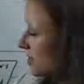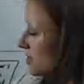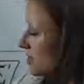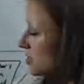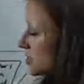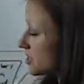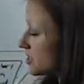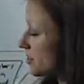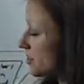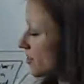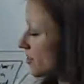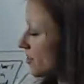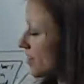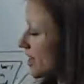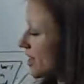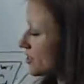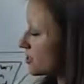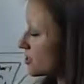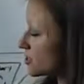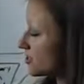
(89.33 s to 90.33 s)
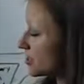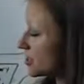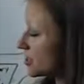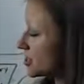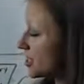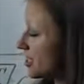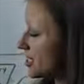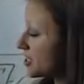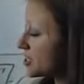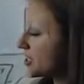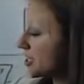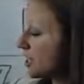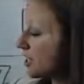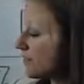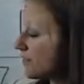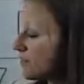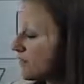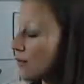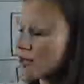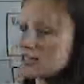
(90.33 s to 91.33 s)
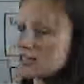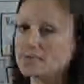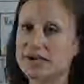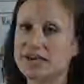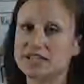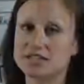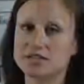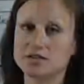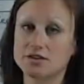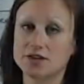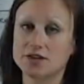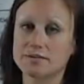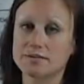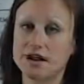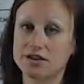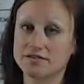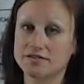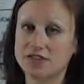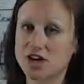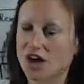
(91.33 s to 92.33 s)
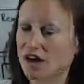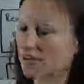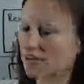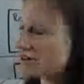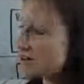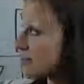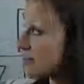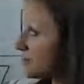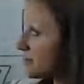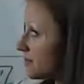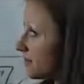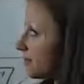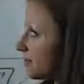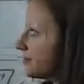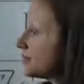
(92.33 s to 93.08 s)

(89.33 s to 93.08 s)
So they shortchange the invoice by a certain amount of dollars.